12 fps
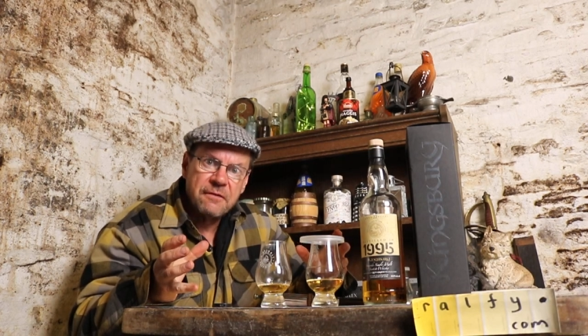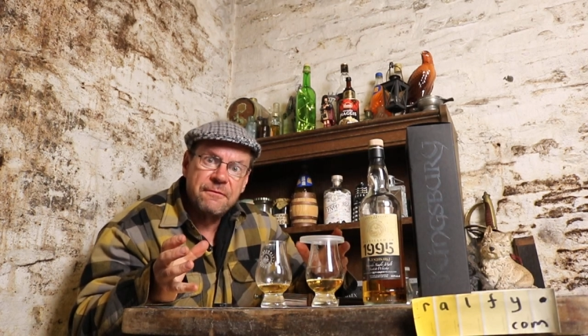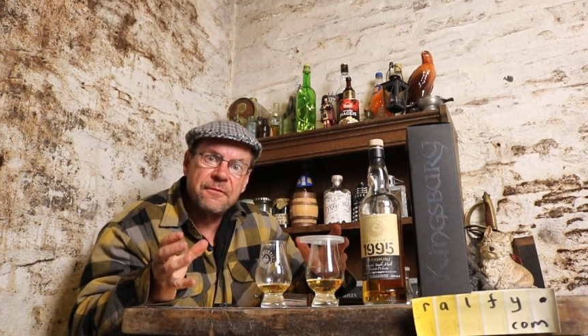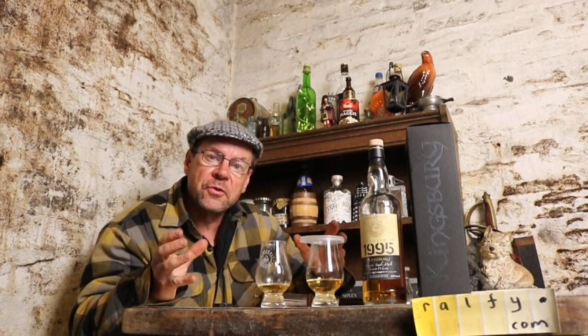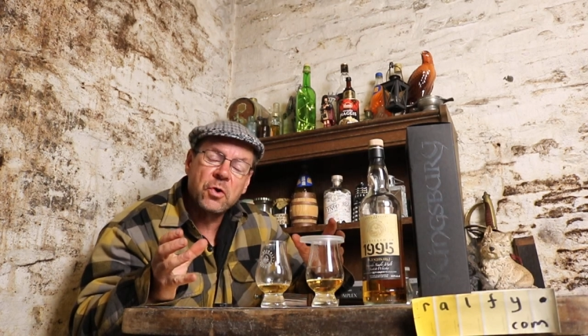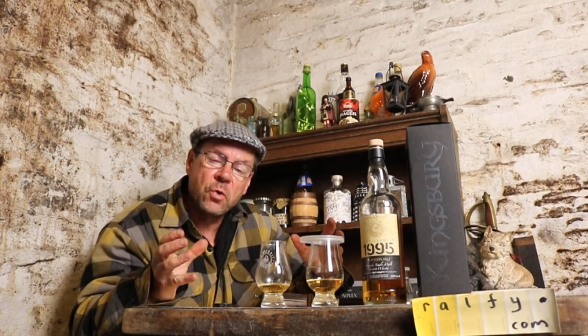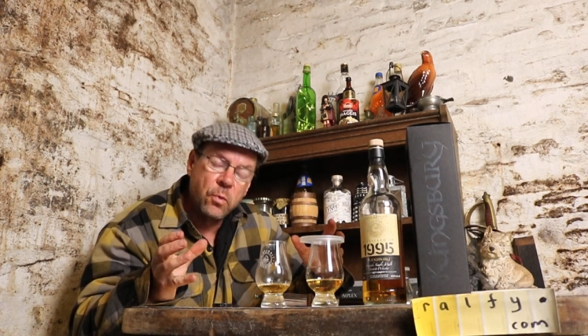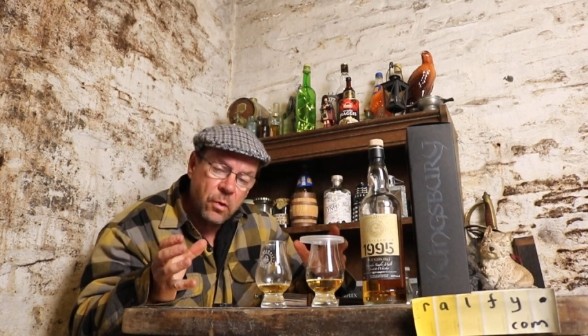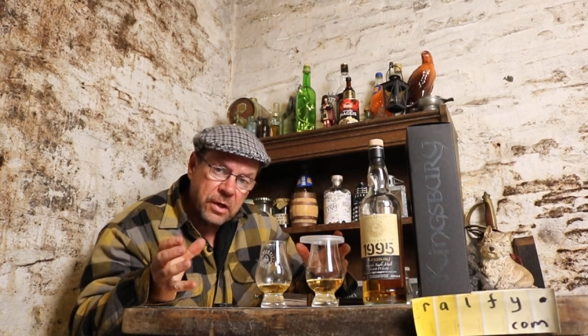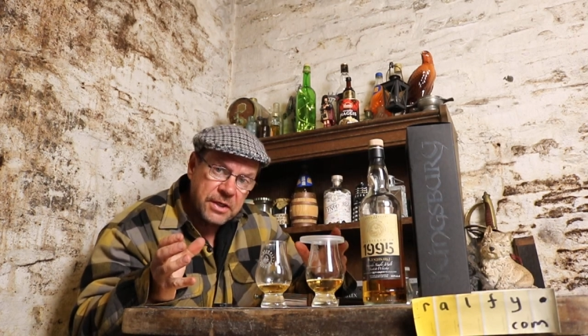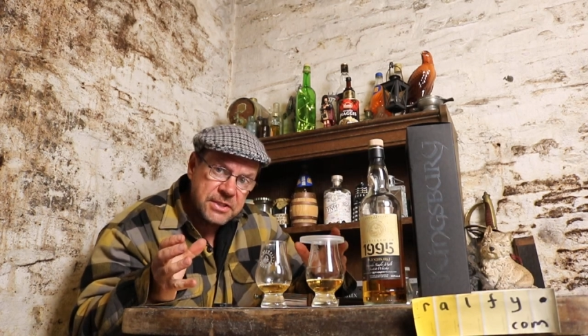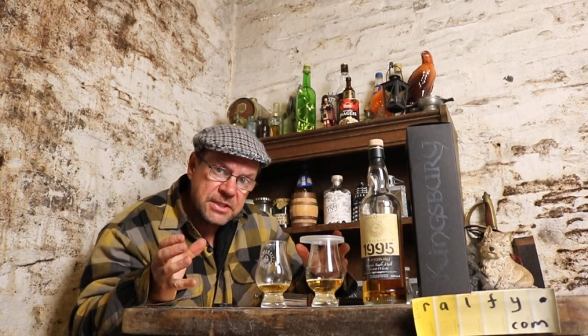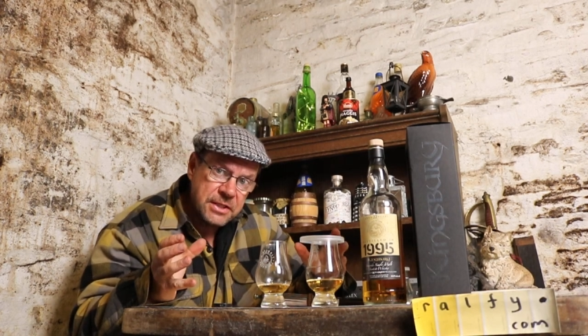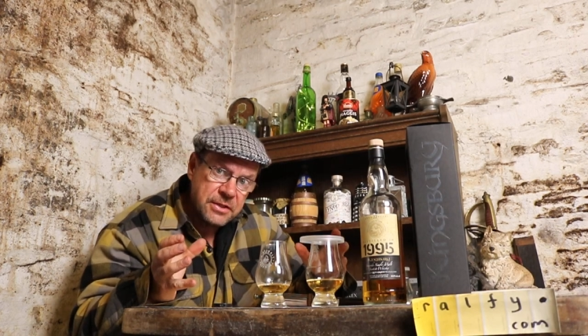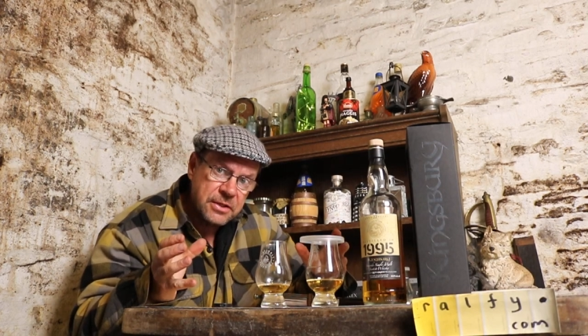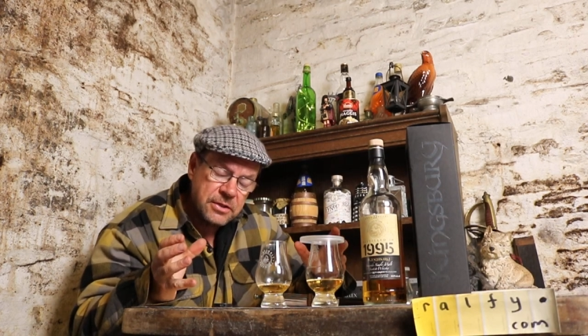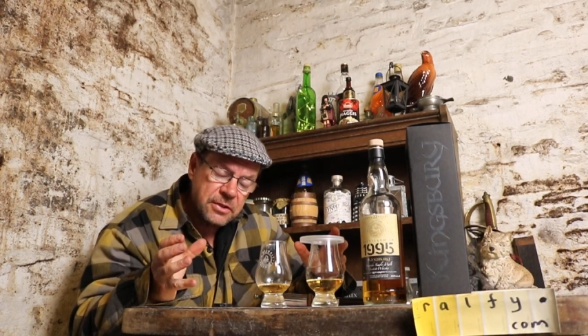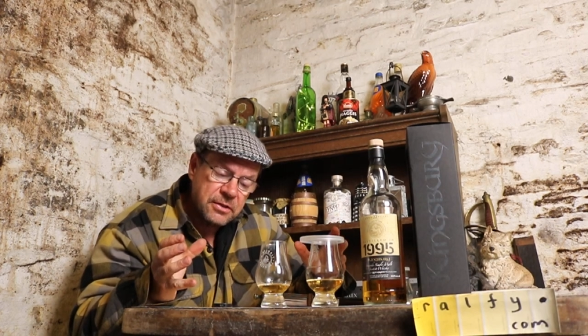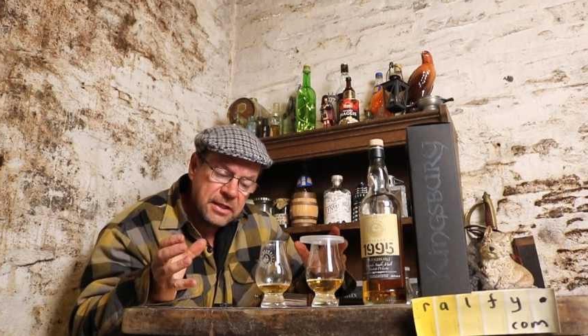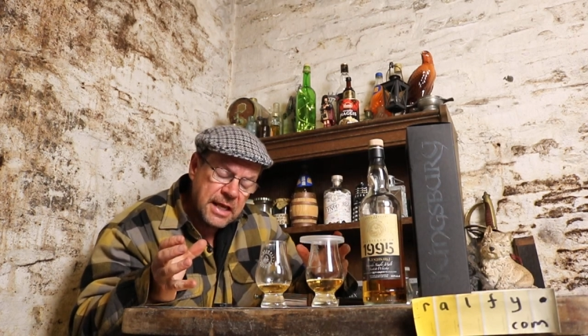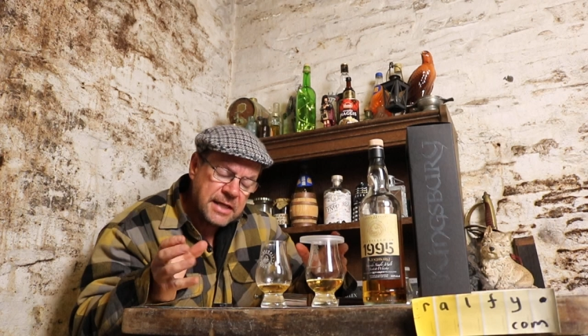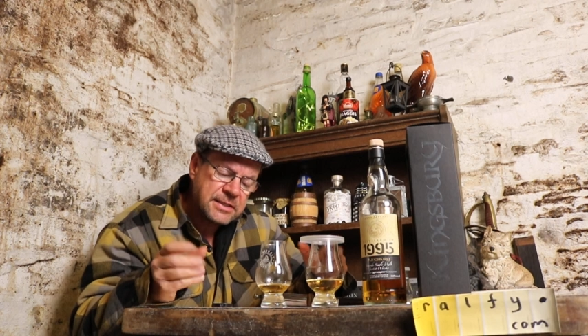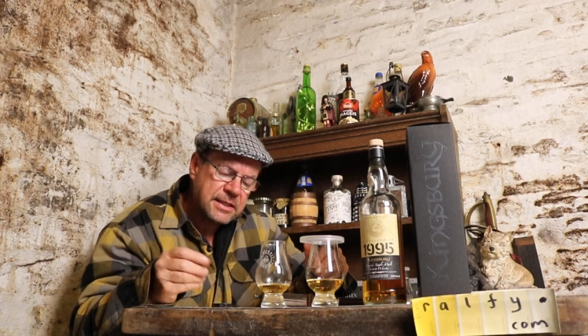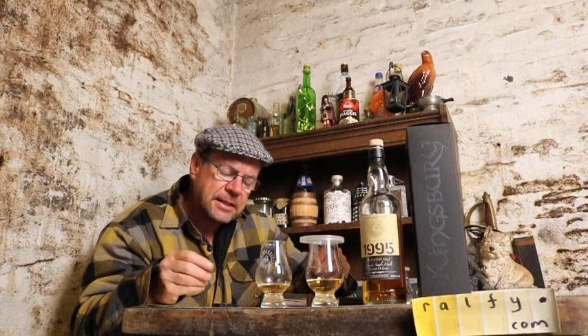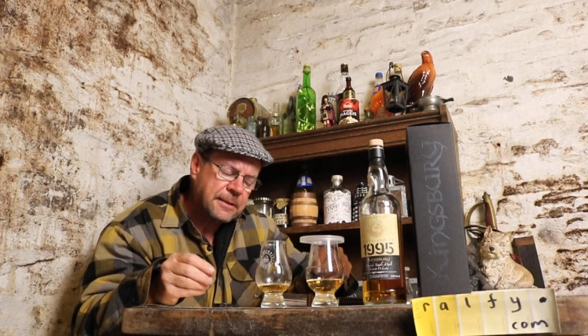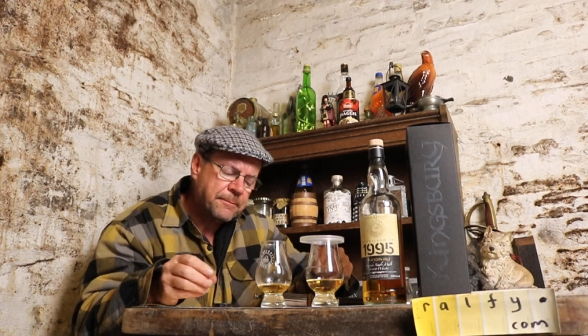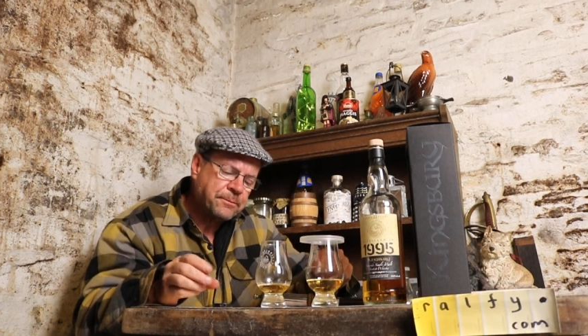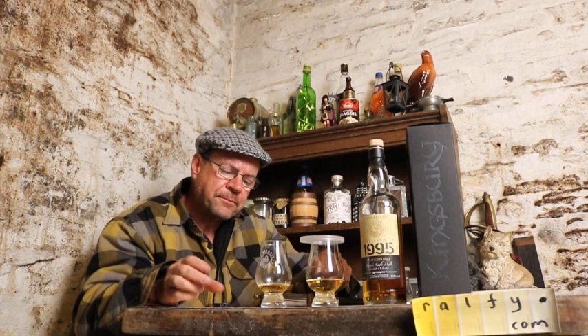for the quality that you're getting.